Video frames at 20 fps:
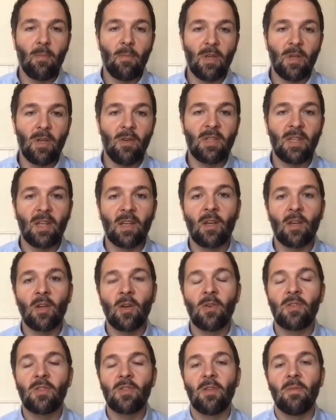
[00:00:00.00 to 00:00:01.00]
using a
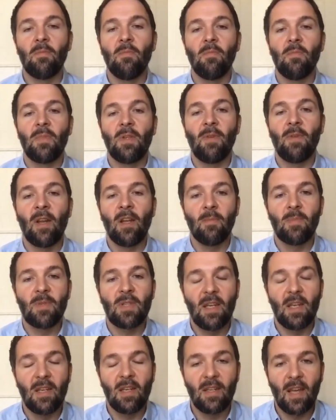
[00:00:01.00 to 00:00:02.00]
custom
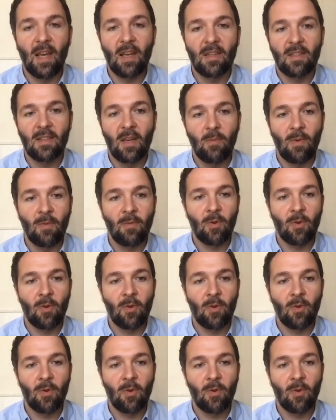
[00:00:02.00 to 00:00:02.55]
developed index that we've